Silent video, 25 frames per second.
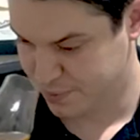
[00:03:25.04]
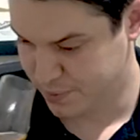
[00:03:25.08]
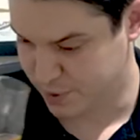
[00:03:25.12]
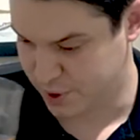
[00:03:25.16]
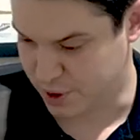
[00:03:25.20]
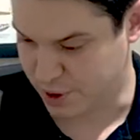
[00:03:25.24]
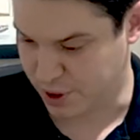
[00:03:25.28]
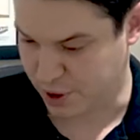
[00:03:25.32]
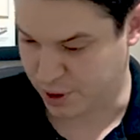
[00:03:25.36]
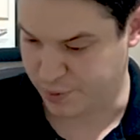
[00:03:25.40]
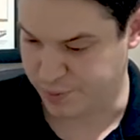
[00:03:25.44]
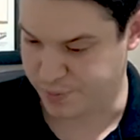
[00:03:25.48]

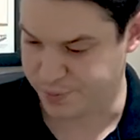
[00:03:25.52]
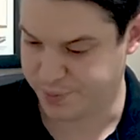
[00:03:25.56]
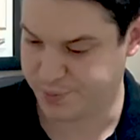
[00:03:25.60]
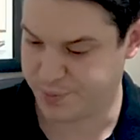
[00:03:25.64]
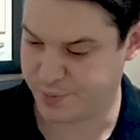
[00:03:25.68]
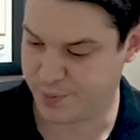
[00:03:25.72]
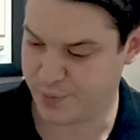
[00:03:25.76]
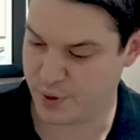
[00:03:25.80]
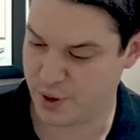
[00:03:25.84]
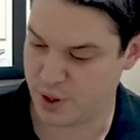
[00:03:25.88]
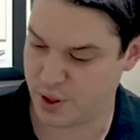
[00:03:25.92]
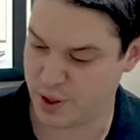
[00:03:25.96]
So,
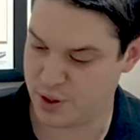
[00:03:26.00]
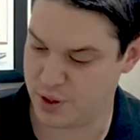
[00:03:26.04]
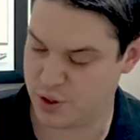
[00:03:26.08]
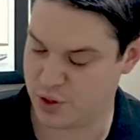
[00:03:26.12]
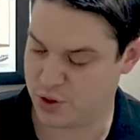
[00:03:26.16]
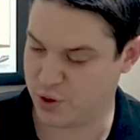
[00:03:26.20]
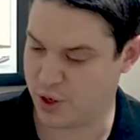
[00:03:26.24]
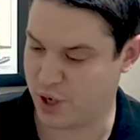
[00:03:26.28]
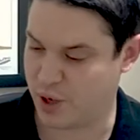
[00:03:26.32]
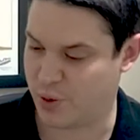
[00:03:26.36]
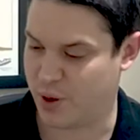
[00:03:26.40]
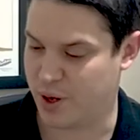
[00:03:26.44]

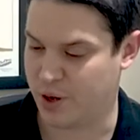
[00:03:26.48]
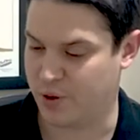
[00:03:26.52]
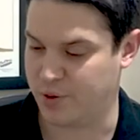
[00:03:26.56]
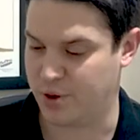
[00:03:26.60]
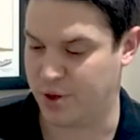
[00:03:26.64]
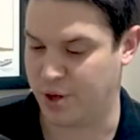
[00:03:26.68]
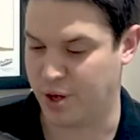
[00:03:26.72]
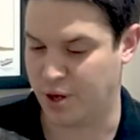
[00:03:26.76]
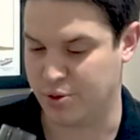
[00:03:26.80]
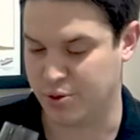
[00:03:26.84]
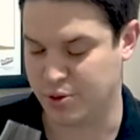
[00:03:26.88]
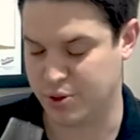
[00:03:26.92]
straight away on the
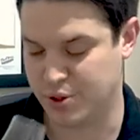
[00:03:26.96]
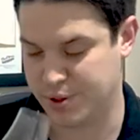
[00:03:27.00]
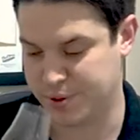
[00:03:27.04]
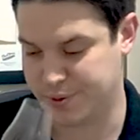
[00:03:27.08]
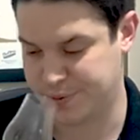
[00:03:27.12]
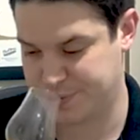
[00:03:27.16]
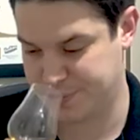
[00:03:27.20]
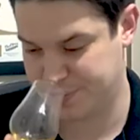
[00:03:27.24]
nose,